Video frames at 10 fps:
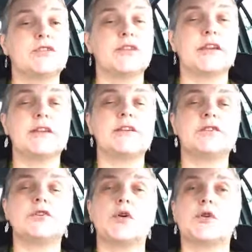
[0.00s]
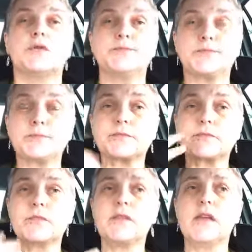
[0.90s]
you. So
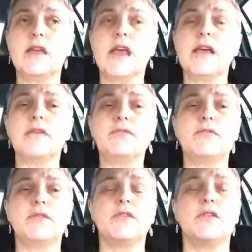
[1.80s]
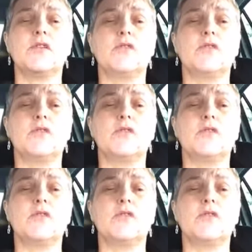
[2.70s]
if you